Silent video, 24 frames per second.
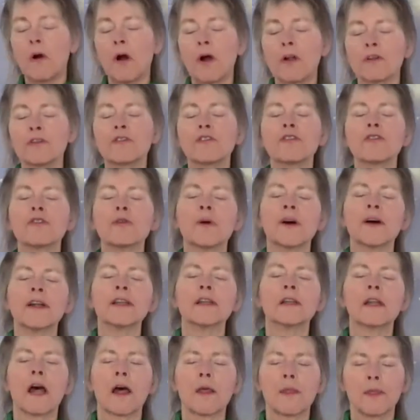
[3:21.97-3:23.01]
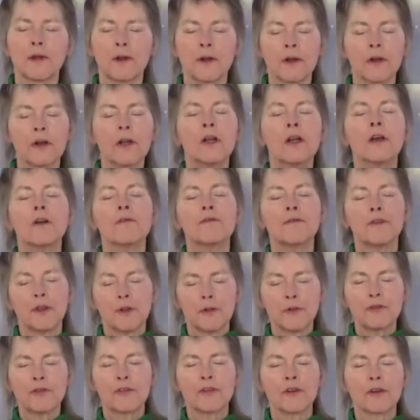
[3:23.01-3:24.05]
on to another
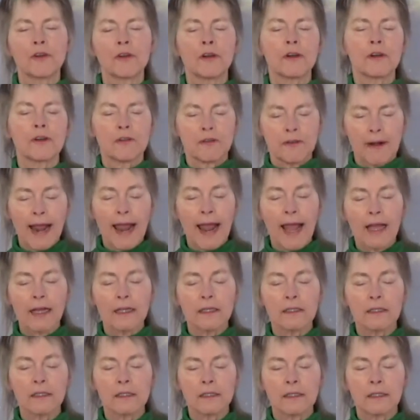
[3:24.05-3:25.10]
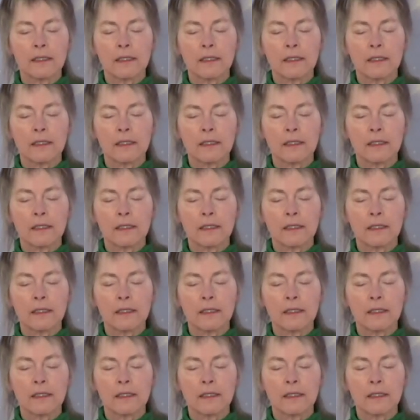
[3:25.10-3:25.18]
future track.